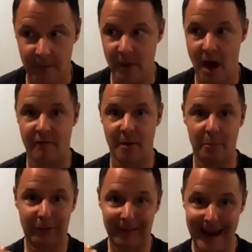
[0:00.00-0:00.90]
of a
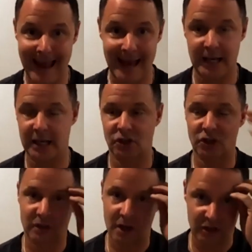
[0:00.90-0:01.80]
plant is
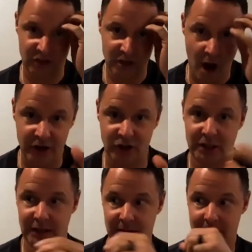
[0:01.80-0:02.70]
just
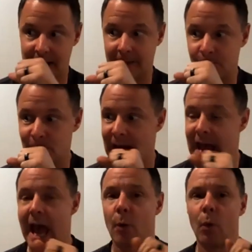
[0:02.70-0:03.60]
astonishing to me.
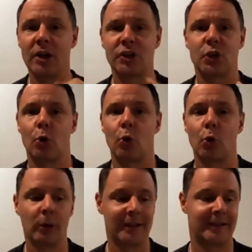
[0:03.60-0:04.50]
And what's so
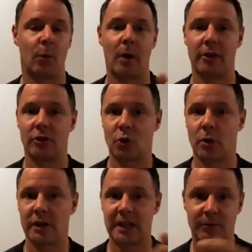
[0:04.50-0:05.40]
cool is that whether it's
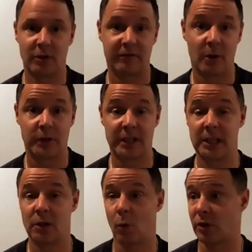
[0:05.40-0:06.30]
cordyceps or
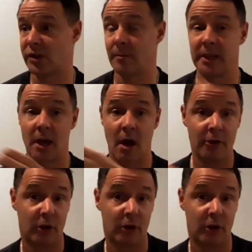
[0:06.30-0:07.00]
foti or some of the other